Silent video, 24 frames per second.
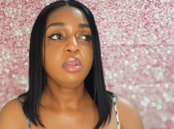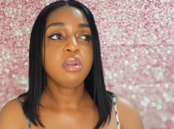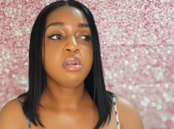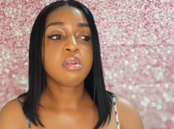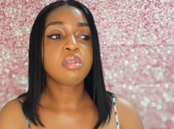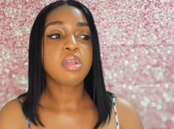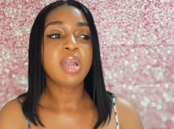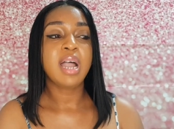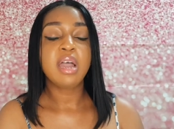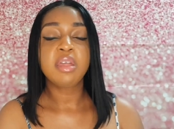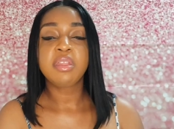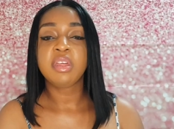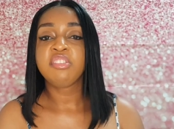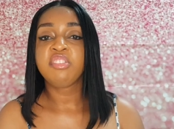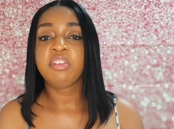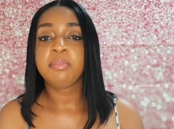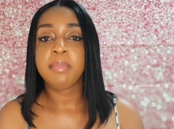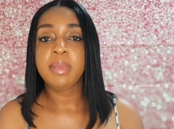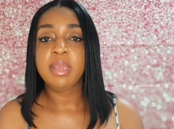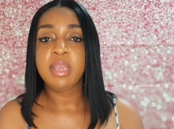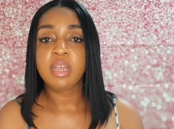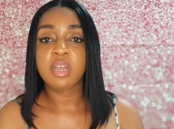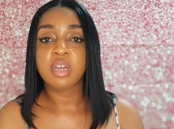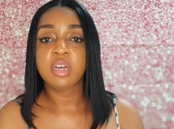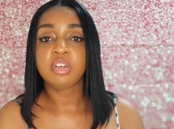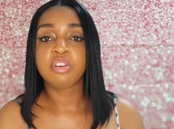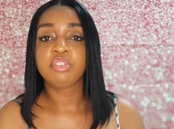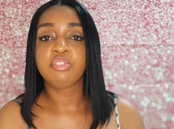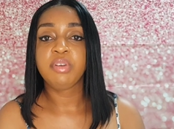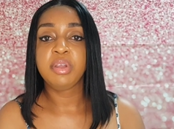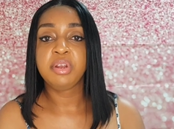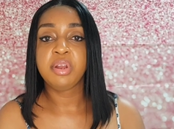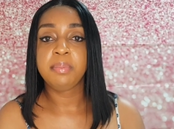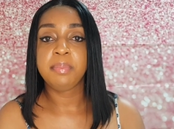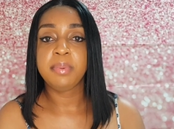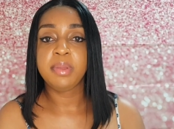So, as a Jamaican
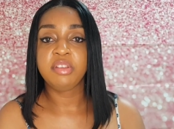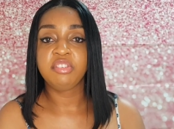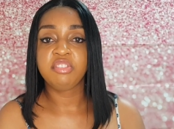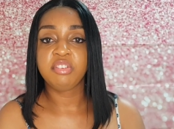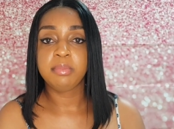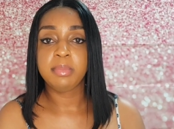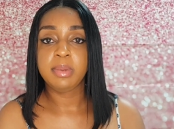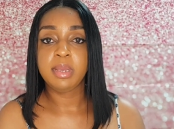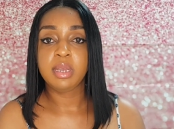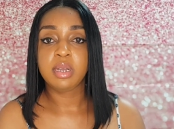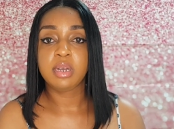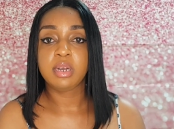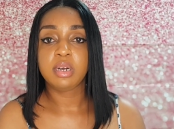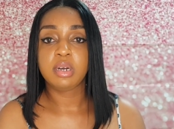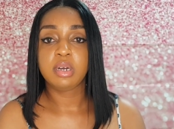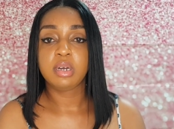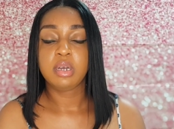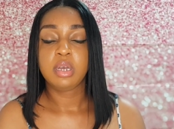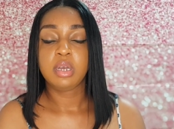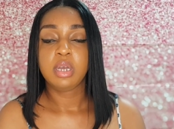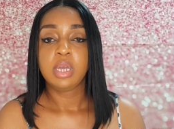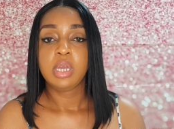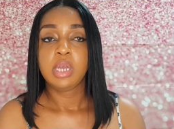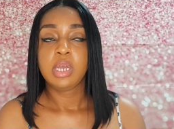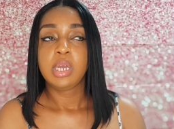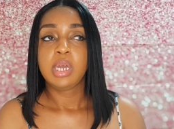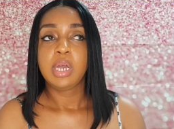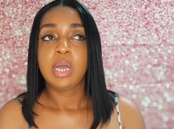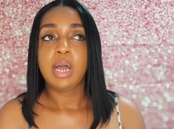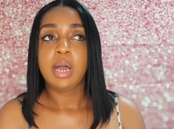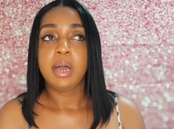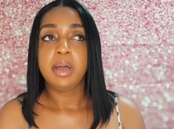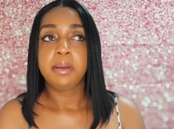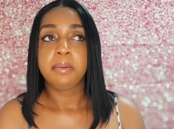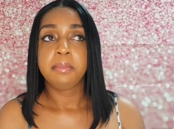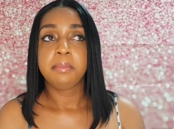growing up in Jamaica,
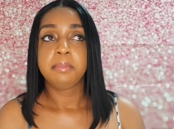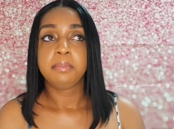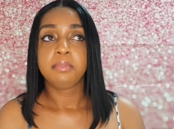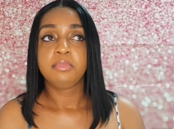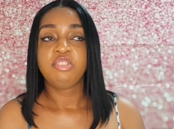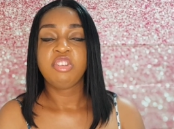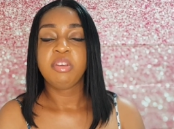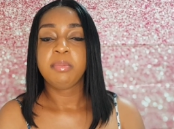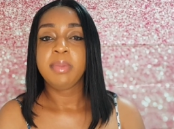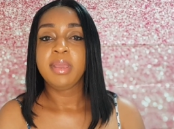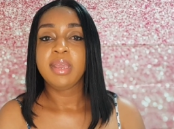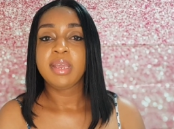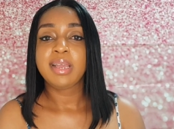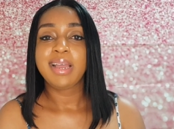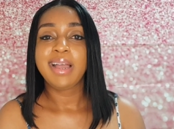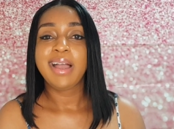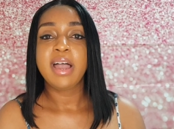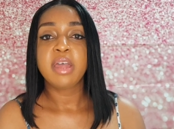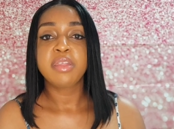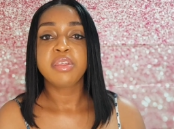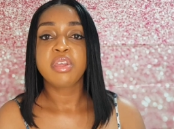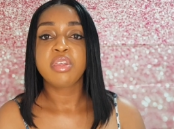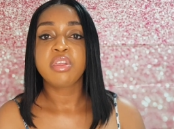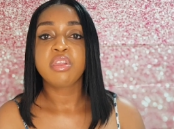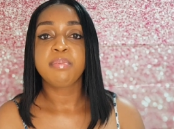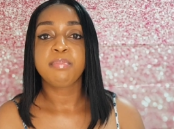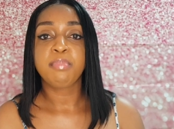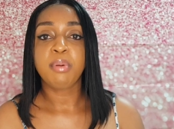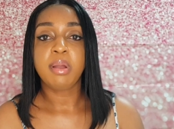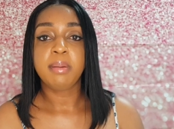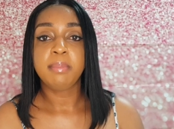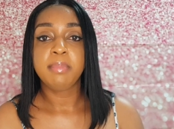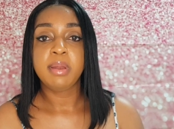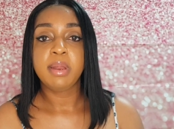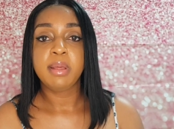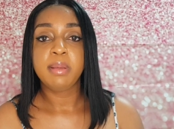um, Jamaica has its
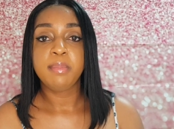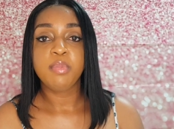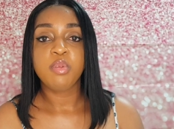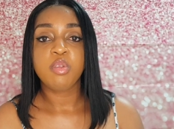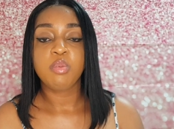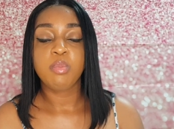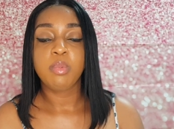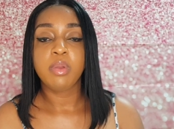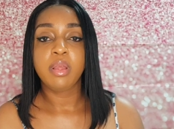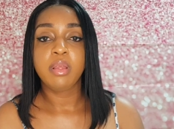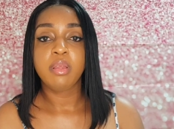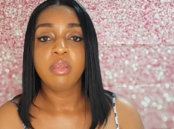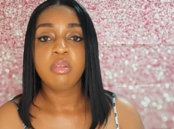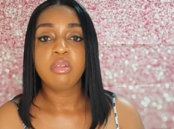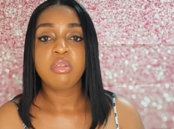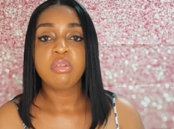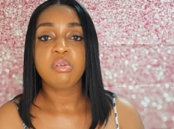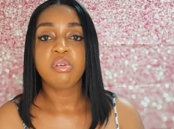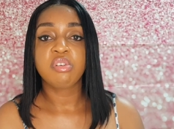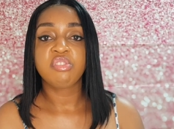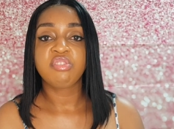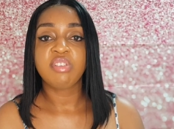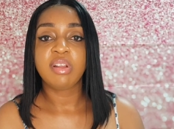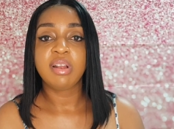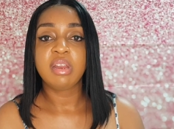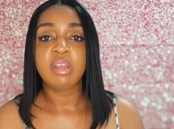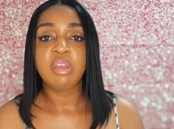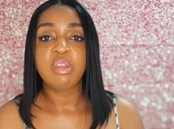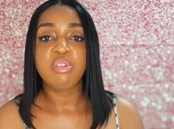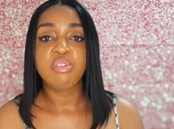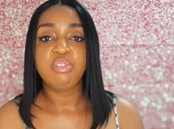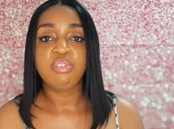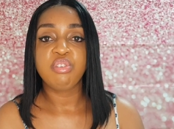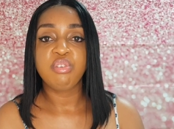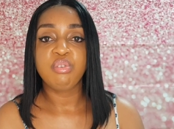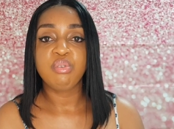problems with social
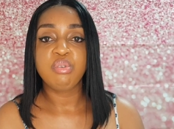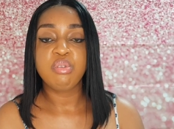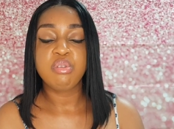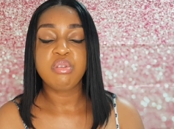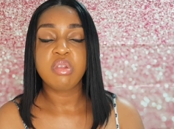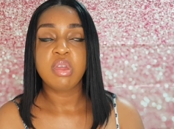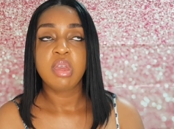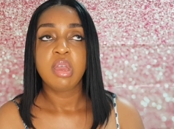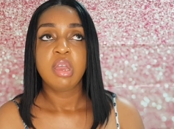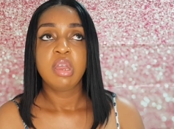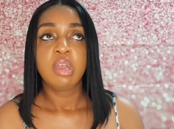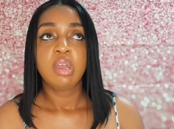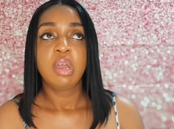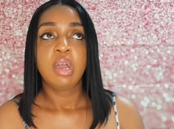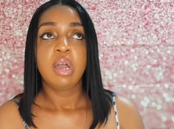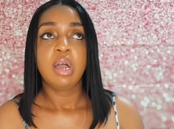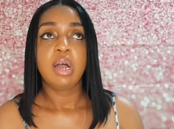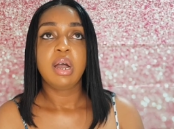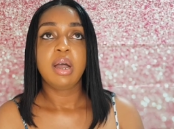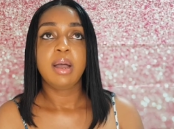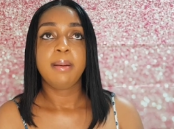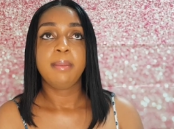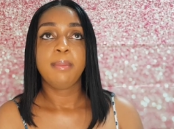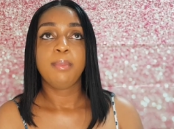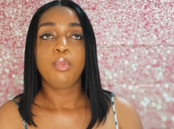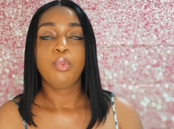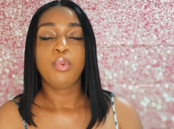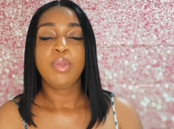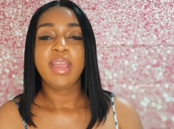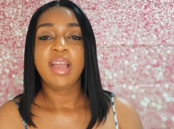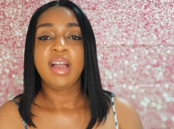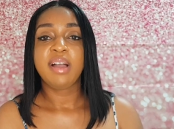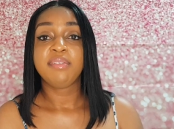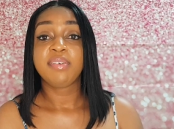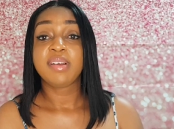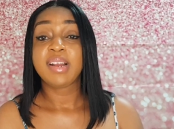issues. Um, we
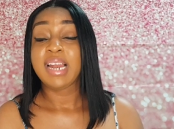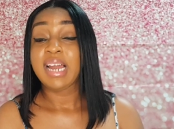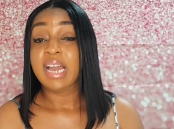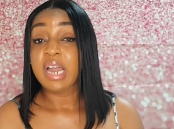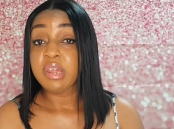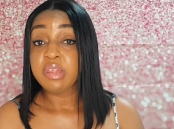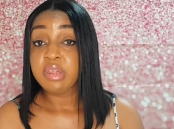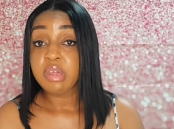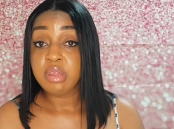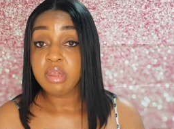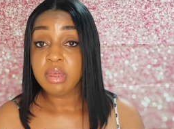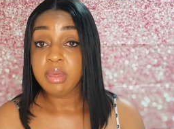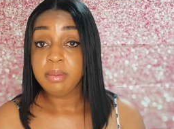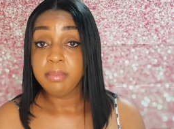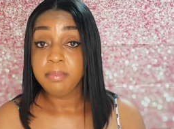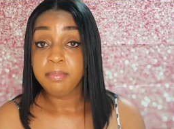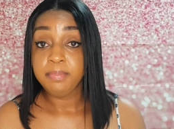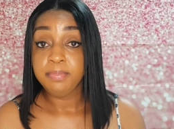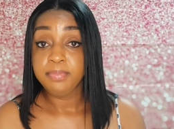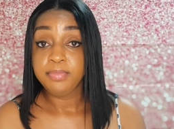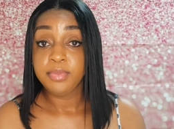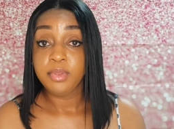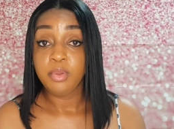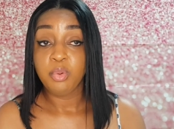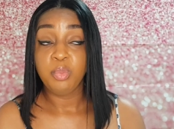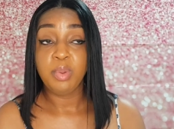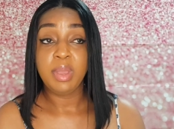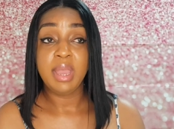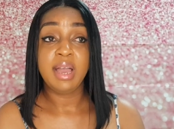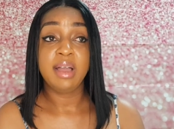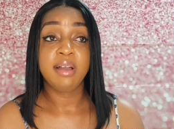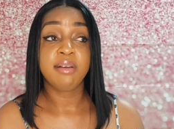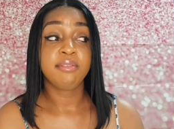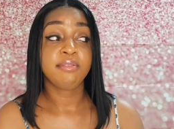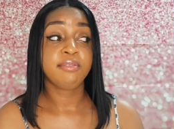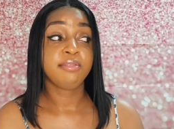have classism, we
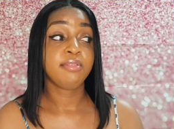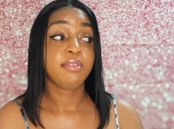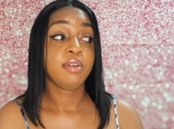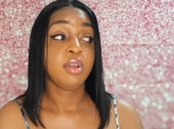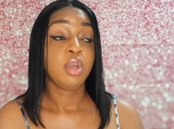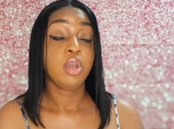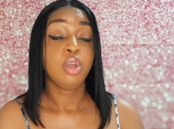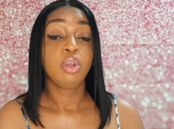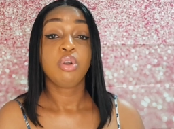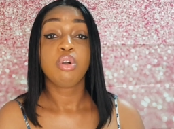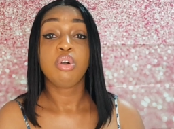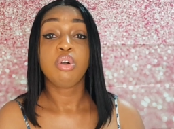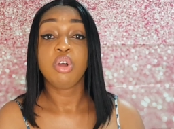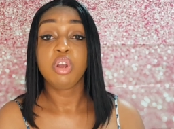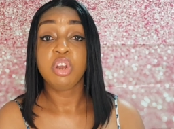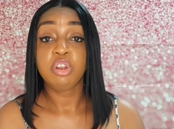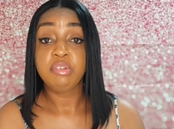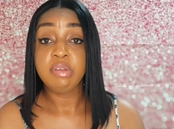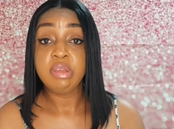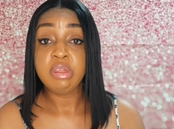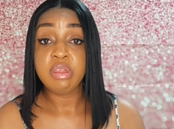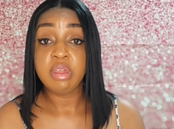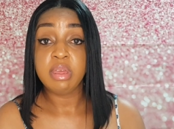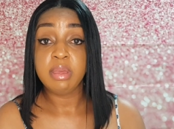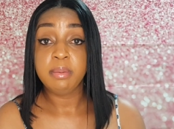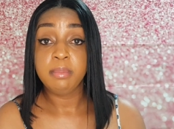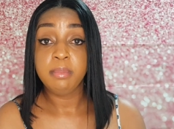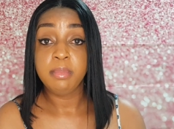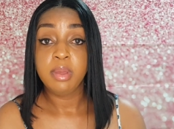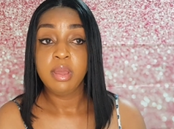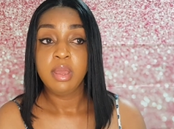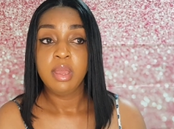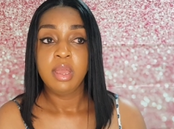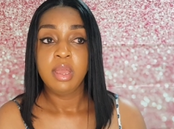have colorism,